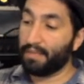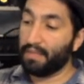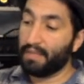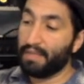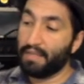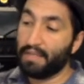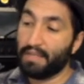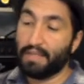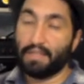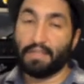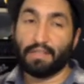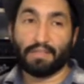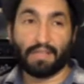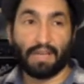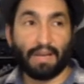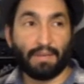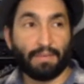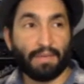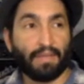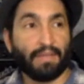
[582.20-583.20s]
Simon,
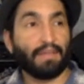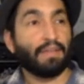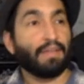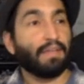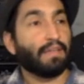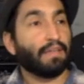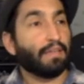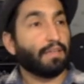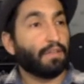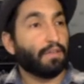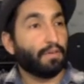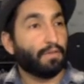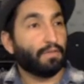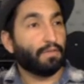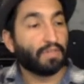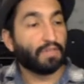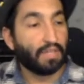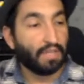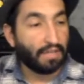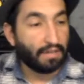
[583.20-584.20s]
you've
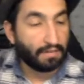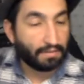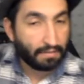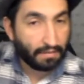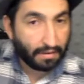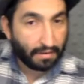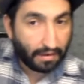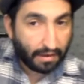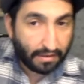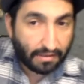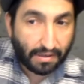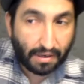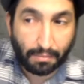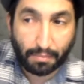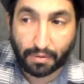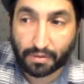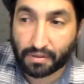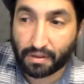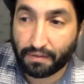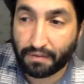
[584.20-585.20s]
seen examples of
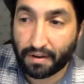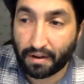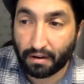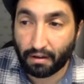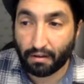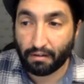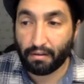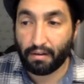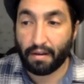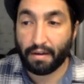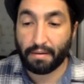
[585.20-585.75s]
it online.